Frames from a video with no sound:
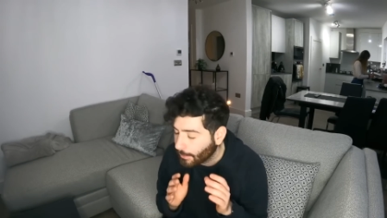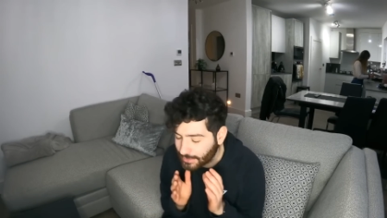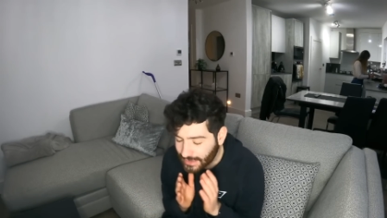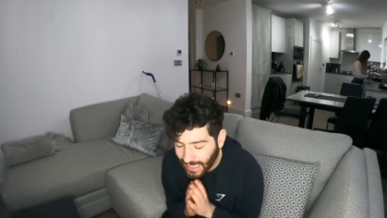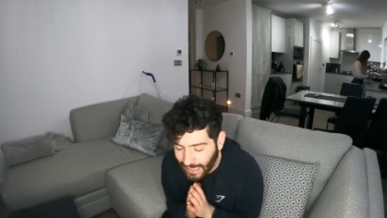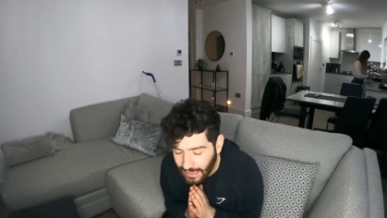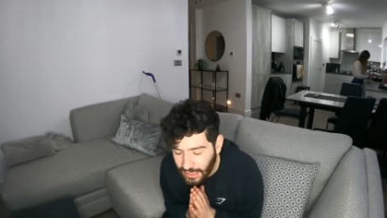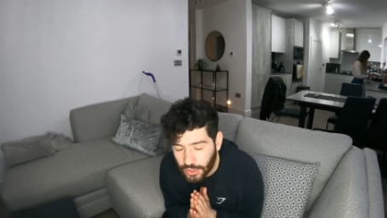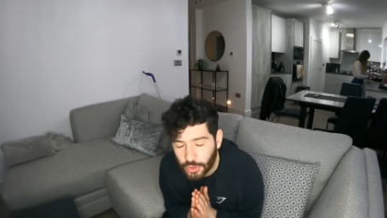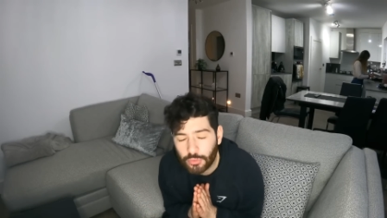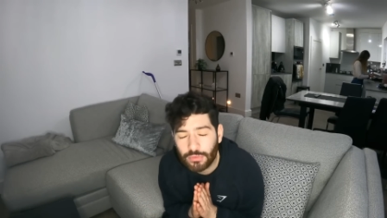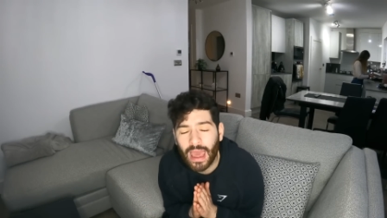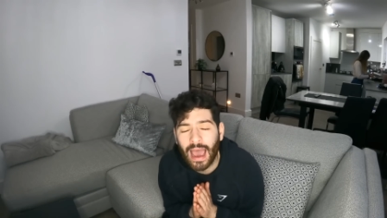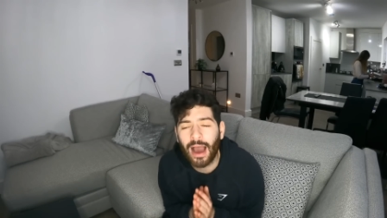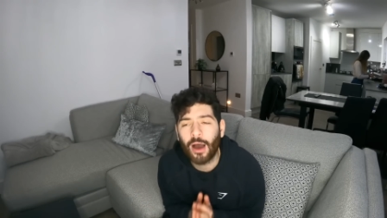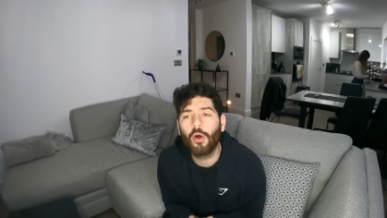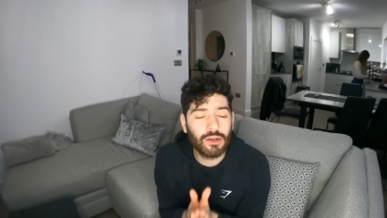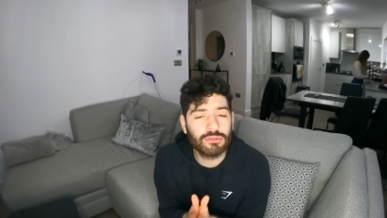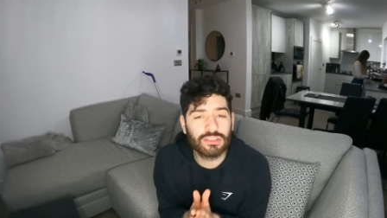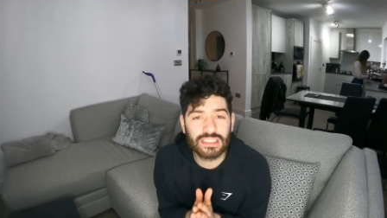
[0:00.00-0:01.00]
I'm telling you
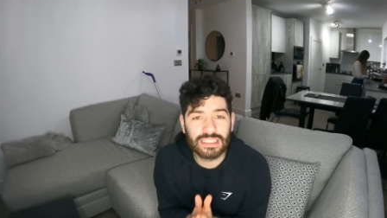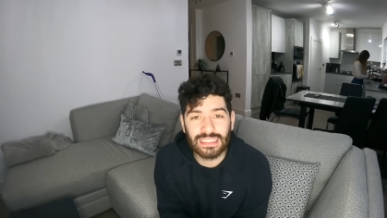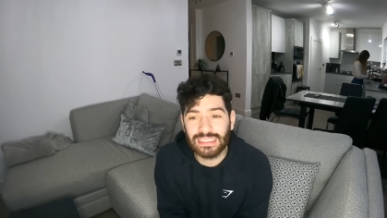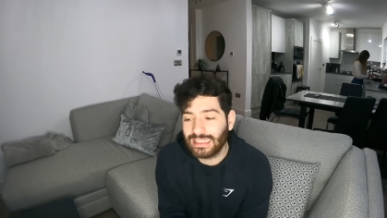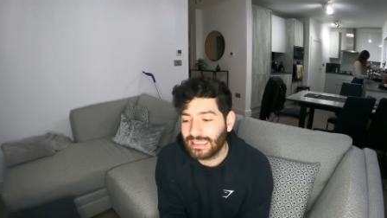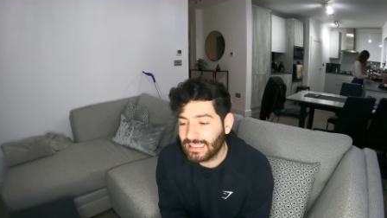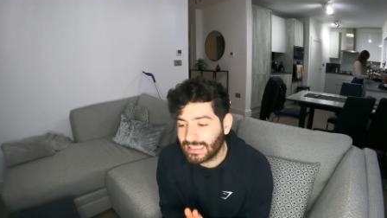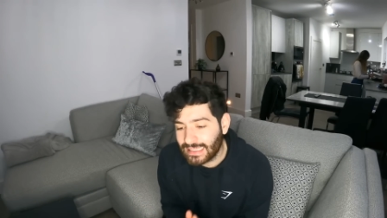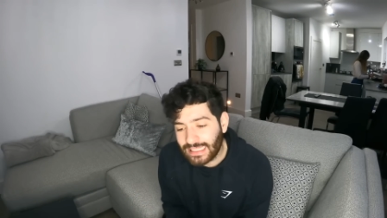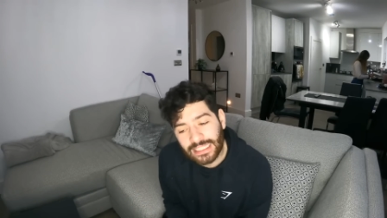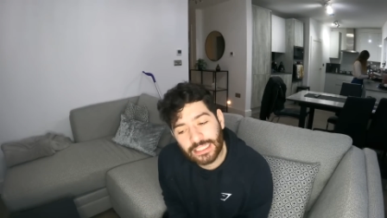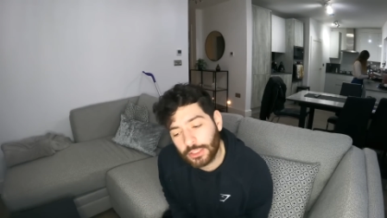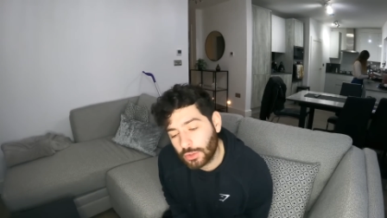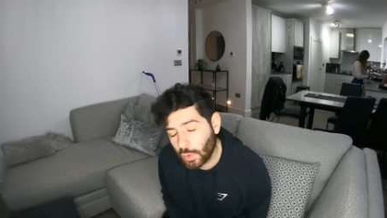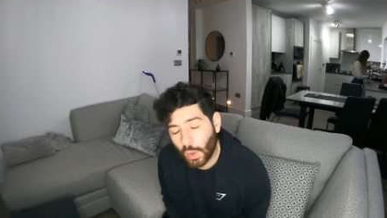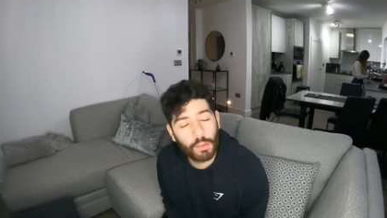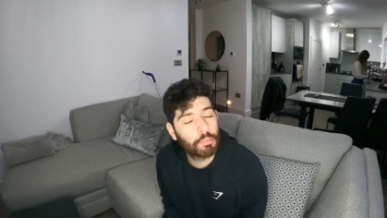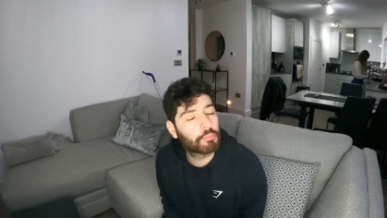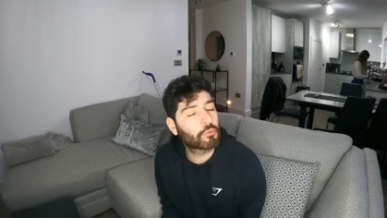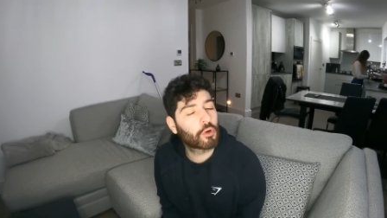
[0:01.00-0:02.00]
now, Chelsea need
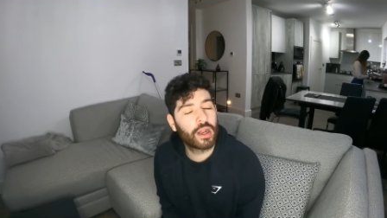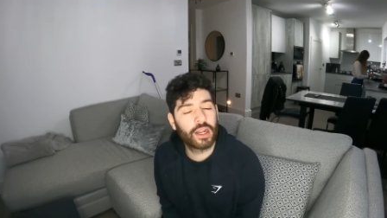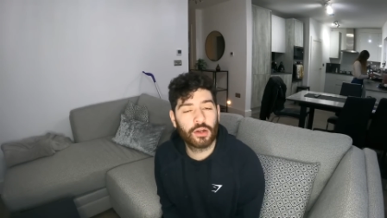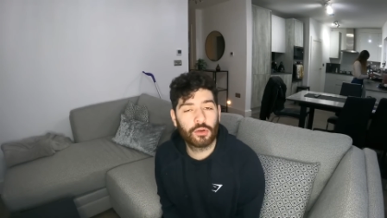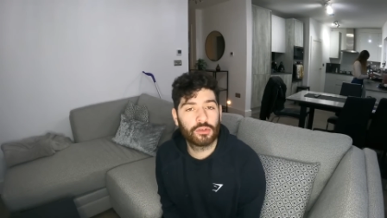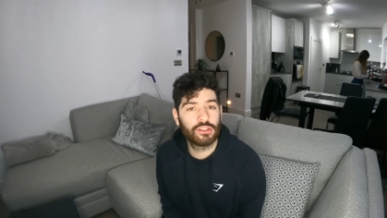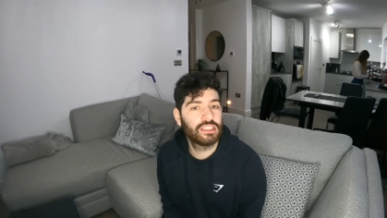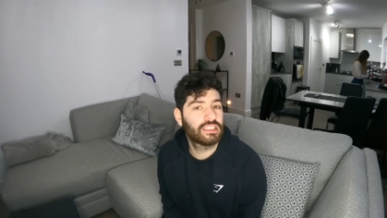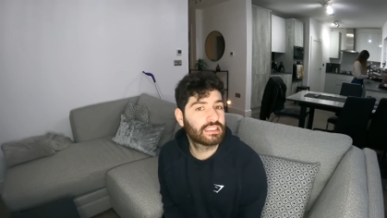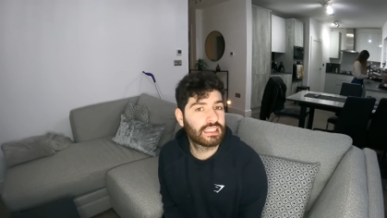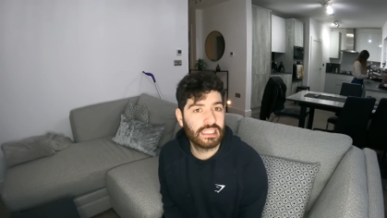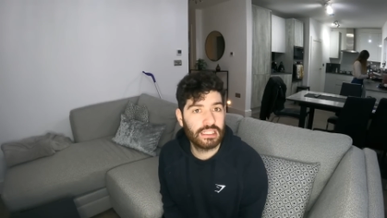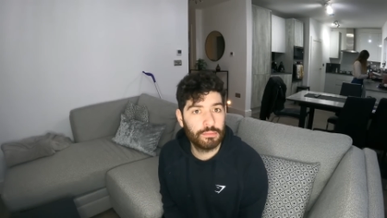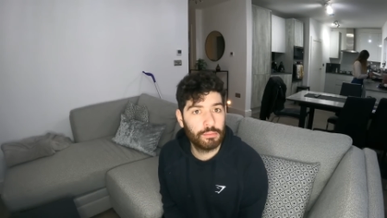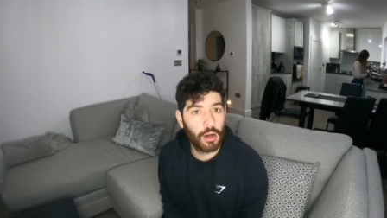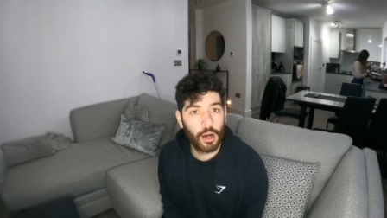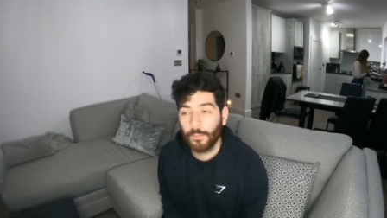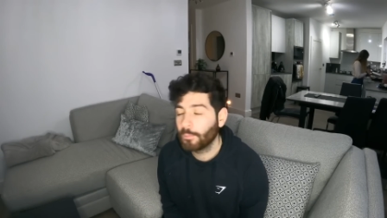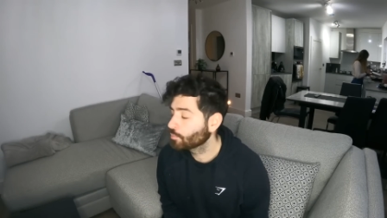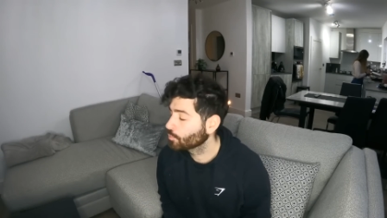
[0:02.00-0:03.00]
to upgrade on this
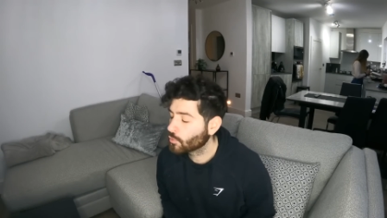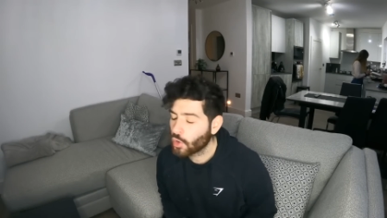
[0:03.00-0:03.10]
keeper.